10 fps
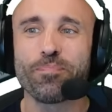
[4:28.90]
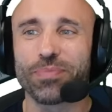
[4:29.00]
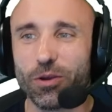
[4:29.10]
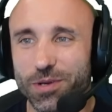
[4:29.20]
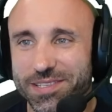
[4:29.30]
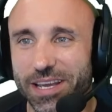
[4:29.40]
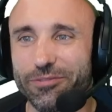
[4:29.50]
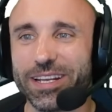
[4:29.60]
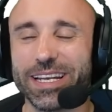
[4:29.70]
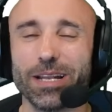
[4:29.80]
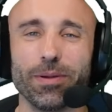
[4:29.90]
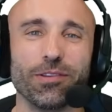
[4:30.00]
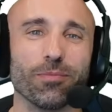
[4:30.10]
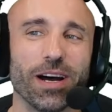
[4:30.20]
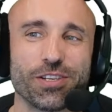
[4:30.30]
It was definitely a little bit
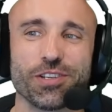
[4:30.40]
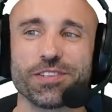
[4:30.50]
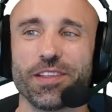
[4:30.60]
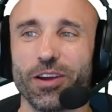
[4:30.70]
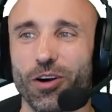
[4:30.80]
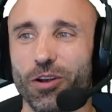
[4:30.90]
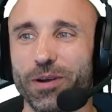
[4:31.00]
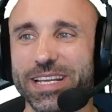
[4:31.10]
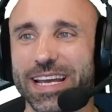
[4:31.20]
too much, so they already